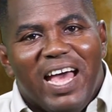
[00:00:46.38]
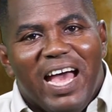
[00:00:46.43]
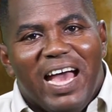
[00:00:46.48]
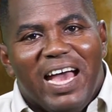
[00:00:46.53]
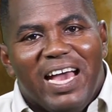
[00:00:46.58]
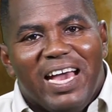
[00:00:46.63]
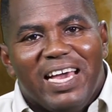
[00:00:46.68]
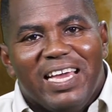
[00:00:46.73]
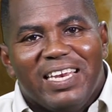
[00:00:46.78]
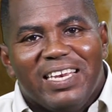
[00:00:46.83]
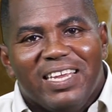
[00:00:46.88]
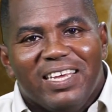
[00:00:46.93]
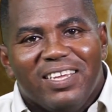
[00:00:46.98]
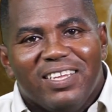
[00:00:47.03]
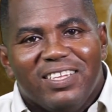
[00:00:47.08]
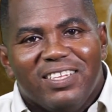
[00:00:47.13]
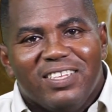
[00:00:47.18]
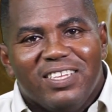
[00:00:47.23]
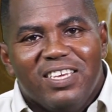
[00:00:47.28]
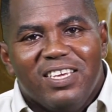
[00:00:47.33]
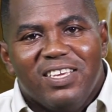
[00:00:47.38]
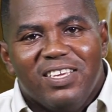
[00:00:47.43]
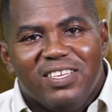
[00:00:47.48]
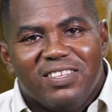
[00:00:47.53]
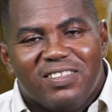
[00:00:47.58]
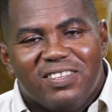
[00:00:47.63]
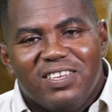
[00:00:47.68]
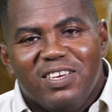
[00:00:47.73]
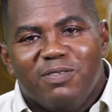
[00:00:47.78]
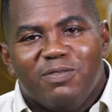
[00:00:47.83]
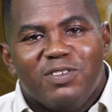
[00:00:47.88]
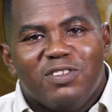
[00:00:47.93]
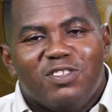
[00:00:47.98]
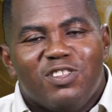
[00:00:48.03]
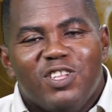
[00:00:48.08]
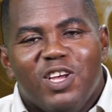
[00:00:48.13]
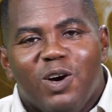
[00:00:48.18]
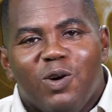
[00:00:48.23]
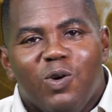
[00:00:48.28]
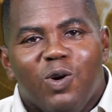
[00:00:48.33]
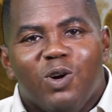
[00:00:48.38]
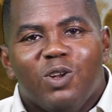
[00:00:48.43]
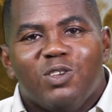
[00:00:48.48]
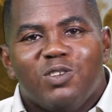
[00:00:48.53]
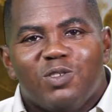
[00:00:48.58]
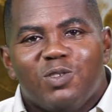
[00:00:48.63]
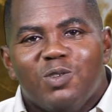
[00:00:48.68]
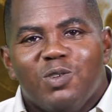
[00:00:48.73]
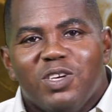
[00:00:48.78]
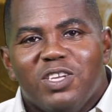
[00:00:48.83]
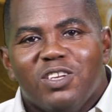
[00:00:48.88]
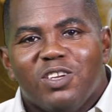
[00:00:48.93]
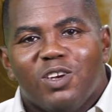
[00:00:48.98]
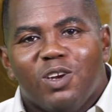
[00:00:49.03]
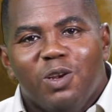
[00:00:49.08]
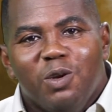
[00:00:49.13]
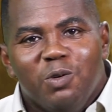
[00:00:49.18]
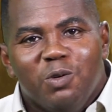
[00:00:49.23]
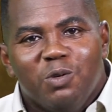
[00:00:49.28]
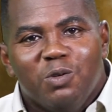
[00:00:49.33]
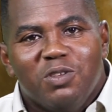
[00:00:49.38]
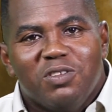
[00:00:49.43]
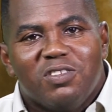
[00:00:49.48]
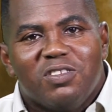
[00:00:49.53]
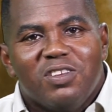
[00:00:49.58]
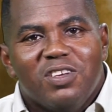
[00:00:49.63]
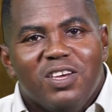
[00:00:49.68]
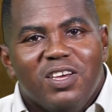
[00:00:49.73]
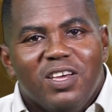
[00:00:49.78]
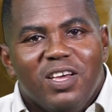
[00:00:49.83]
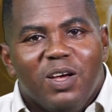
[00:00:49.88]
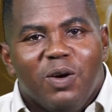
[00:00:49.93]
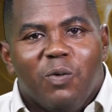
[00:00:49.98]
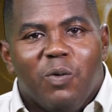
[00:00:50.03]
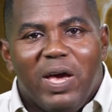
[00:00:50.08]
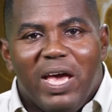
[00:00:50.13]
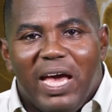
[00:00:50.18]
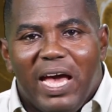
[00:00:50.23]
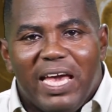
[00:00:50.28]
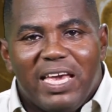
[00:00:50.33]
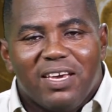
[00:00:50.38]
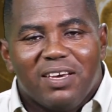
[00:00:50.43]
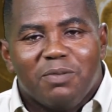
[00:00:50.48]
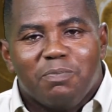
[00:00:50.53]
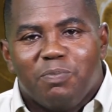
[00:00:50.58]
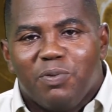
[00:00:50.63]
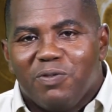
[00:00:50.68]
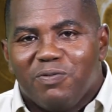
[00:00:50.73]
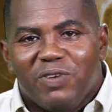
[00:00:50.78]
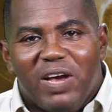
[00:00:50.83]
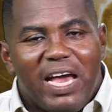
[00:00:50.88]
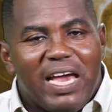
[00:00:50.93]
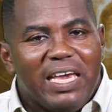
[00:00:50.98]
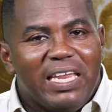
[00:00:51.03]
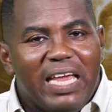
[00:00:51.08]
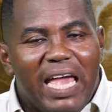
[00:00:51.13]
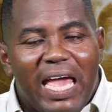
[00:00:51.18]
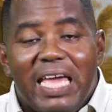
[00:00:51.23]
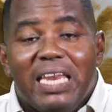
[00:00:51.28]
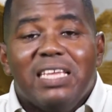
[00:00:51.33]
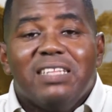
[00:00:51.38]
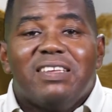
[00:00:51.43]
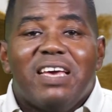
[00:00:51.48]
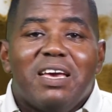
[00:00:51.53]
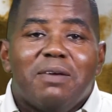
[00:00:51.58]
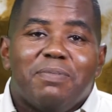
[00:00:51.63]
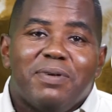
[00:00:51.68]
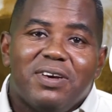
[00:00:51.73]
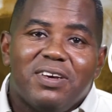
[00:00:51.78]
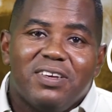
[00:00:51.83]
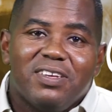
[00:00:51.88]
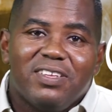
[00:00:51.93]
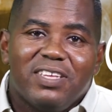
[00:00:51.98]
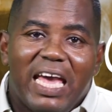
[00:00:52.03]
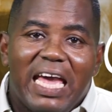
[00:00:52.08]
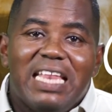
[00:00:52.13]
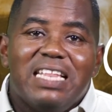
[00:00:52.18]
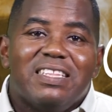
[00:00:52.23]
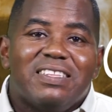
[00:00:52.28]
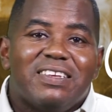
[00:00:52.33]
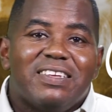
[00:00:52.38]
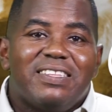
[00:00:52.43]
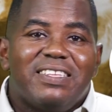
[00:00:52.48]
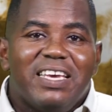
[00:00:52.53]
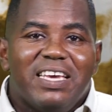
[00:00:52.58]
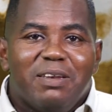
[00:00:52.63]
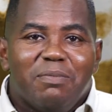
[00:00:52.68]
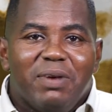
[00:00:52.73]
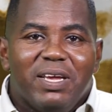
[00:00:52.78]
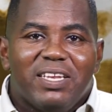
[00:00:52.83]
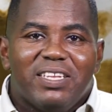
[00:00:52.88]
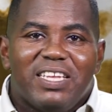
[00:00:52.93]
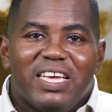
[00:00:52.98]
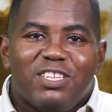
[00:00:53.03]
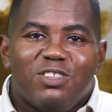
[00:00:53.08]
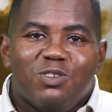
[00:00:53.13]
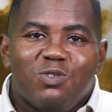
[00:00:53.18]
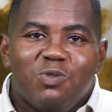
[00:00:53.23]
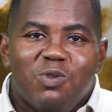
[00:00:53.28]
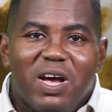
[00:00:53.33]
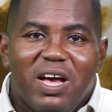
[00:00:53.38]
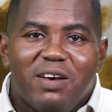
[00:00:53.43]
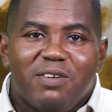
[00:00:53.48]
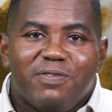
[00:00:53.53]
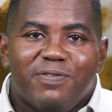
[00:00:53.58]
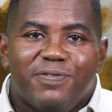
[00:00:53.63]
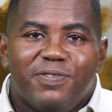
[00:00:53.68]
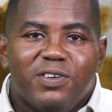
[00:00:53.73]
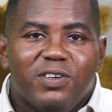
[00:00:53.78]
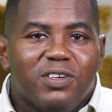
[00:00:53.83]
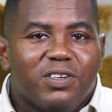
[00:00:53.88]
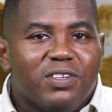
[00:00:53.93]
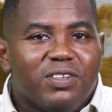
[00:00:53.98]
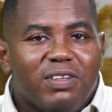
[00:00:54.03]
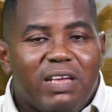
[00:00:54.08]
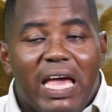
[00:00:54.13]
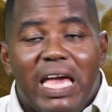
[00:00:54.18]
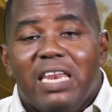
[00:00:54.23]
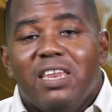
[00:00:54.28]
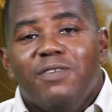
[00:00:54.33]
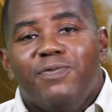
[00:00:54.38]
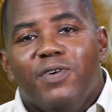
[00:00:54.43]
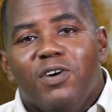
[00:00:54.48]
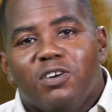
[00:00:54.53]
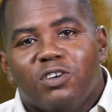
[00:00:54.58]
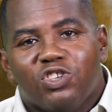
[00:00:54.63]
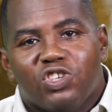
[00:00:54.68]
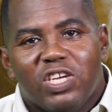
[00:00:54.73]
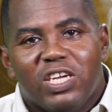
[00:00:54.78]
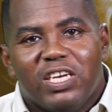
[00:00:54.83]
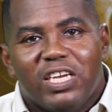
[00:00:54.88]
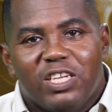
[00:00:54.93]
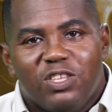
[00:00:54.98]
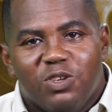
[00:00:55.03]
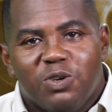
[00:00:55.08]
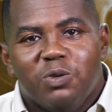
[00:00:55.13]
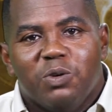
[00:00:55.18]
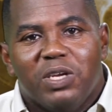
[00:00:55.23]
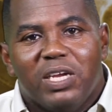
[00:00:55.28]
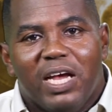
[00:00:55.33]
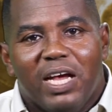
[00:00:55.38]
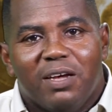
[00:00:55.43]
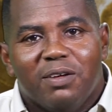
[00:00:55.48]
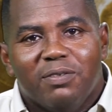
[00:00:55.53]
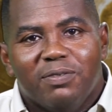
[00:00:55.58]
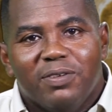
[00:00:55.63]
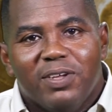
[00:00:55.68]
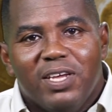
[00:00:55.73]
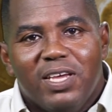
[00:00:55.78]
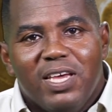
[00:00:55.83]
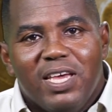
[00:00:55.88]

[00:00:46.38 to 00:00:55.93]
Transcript: And the service now also includes where I could provide any type of entertainment that you have for any function that you would have.